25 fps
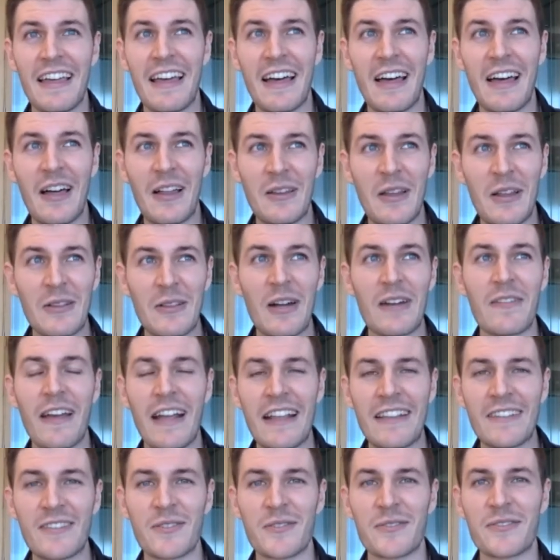a lot of
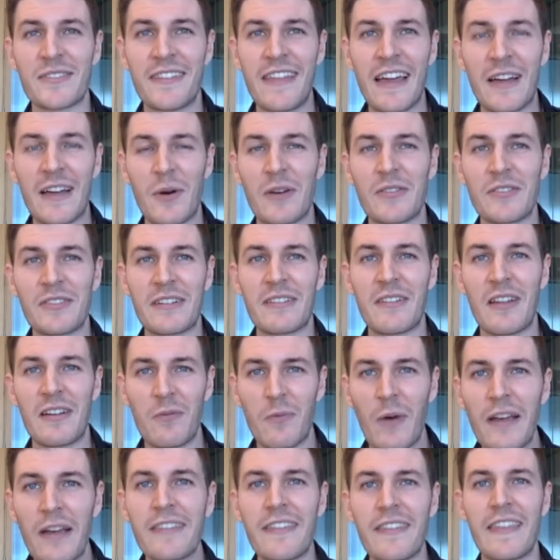answers to that question, a lot of
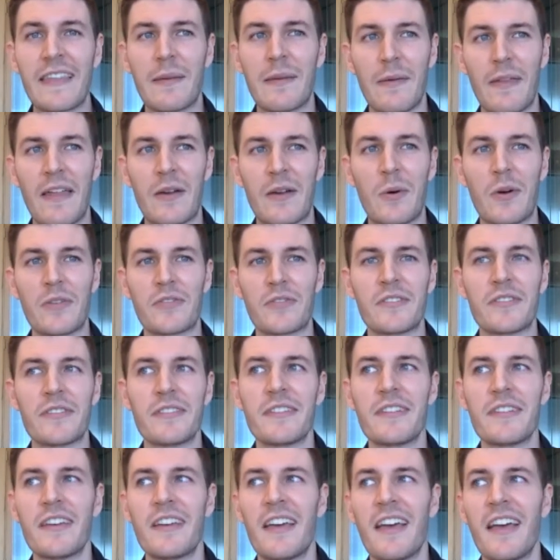ways to think about that
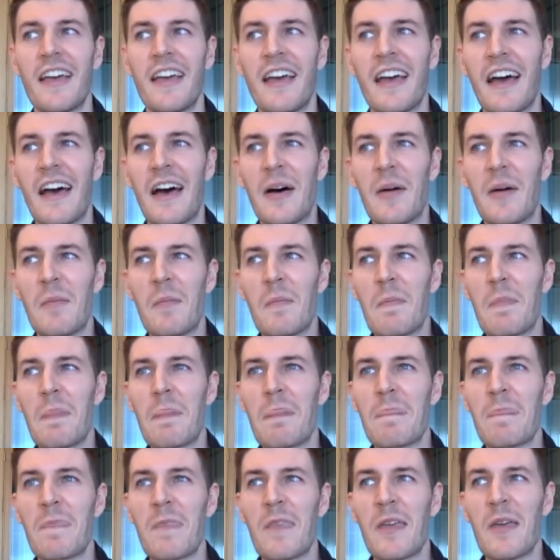question.
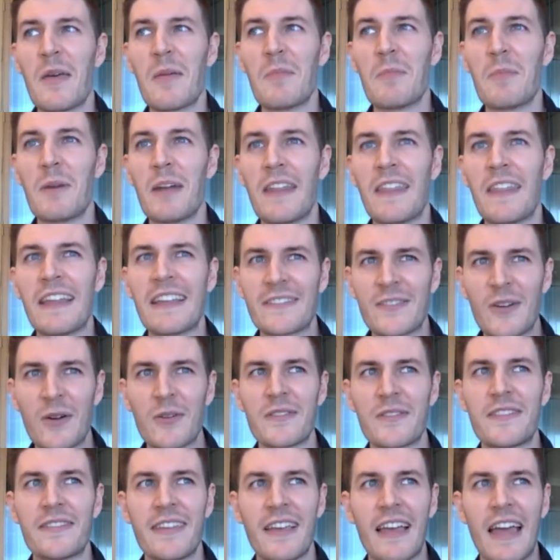But I think it
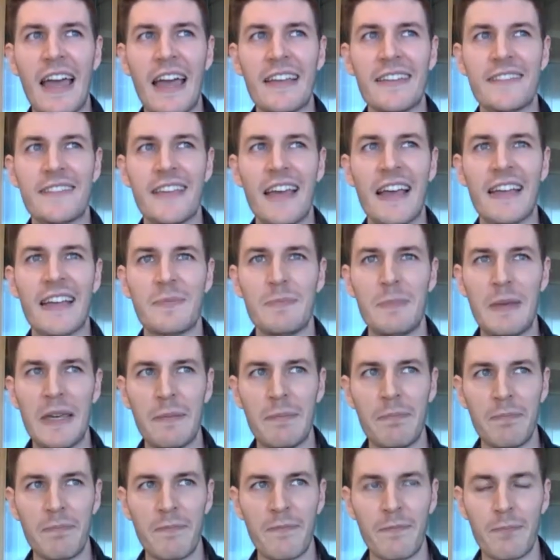starts as
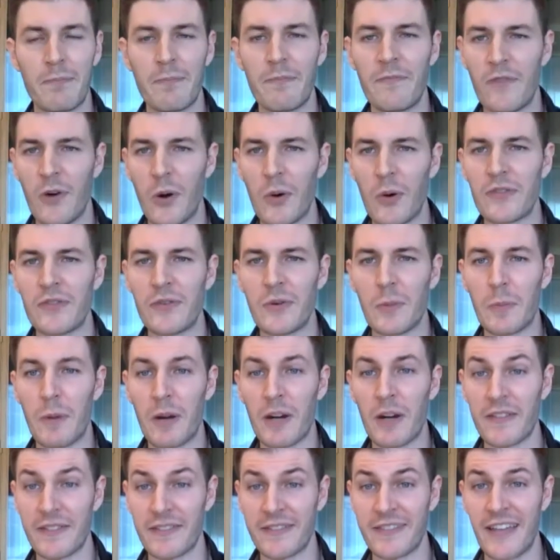being folks who are
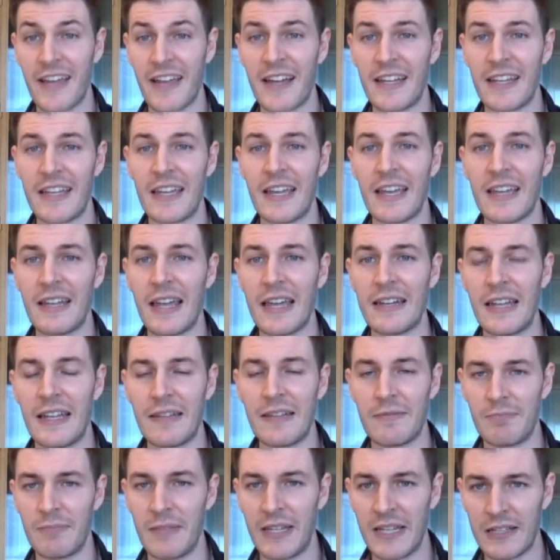part of society and
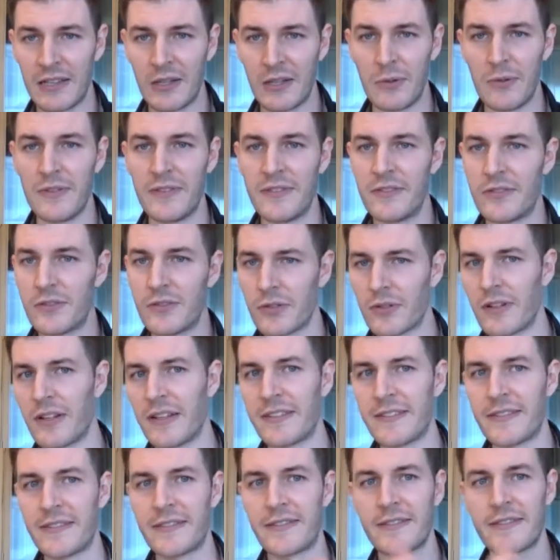includes
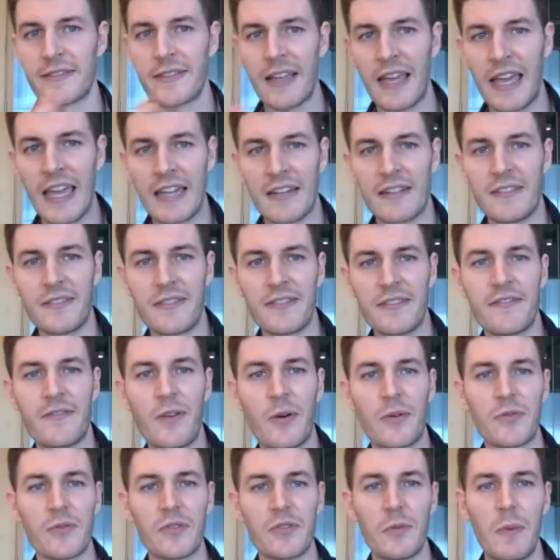journalists and
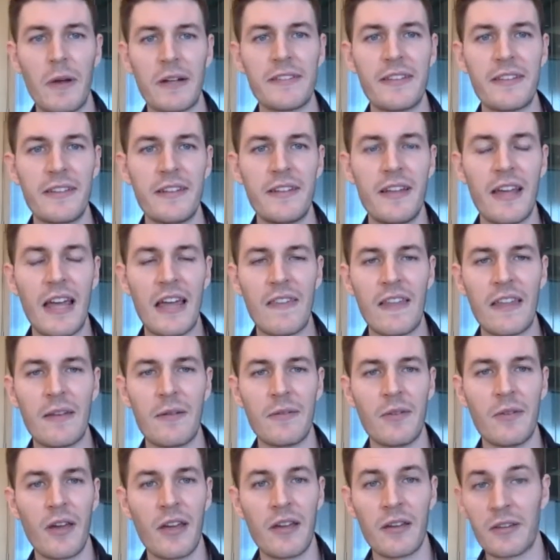folks who are depicted, and
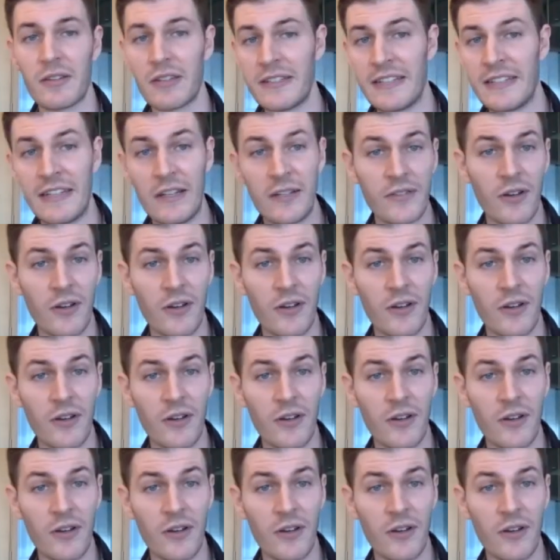then continues